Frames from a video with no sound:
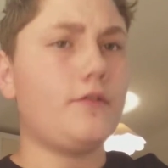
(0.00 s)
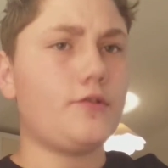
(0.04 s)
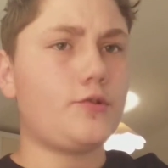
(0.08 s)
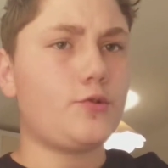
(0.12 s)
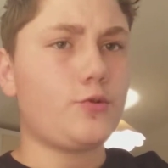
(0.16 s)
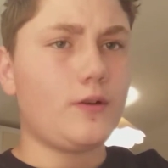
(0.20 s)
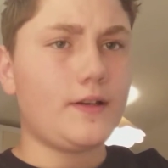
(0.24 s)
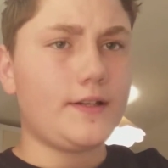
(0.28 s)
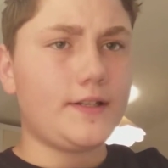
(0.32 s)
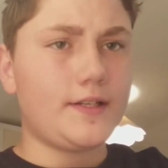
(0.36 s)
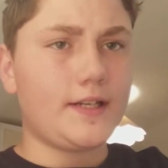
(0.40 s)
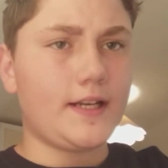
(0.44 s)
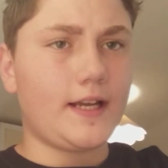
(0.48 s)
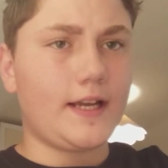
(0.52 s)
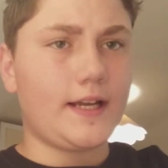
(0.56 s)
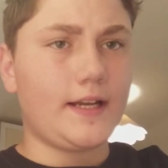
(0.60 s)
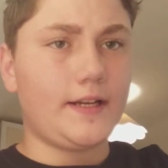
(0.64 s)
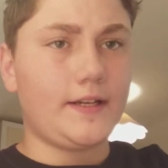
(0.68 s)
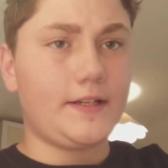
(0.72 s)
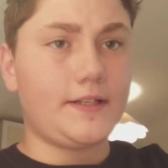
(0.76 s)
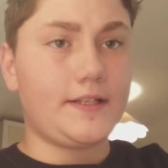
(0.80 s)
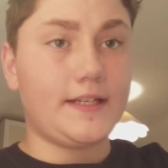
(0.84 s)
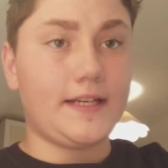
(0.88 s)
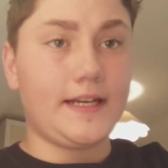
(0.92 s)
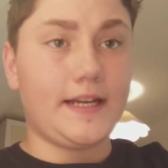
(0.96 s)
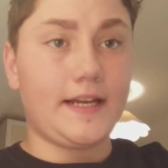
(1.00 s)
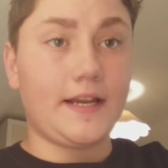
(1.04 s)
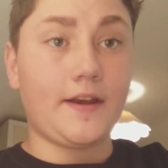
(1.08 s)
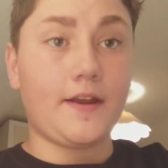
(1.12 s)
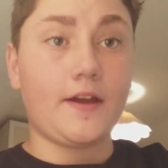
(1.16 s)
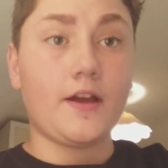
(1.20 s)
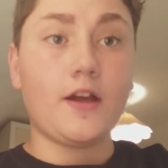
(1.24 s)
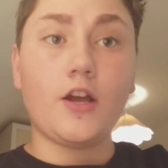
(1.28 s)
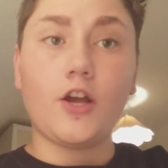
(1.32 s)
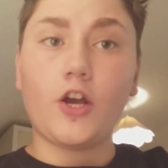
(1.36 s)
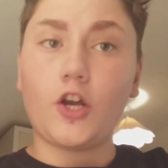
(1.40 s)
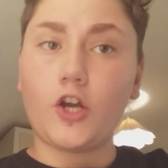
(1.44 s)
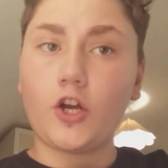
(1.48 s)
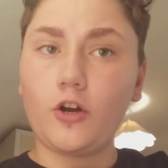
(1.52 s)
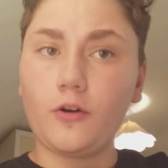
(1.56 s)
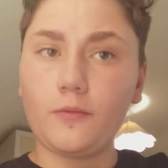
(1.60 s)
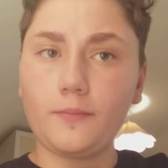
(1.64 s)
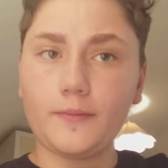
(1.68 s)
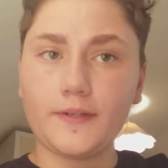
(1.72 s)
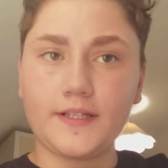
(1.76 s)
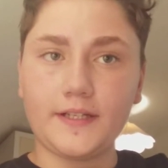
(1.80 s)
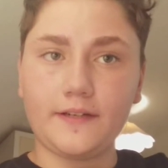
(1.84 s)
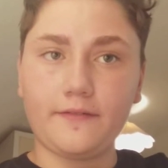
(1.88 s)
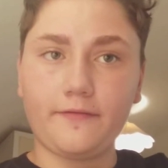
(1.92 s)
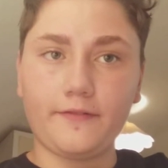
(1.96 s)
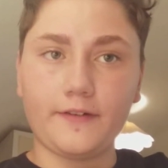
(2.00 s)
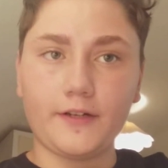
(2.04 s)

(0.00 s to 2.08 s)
the 2018 comedy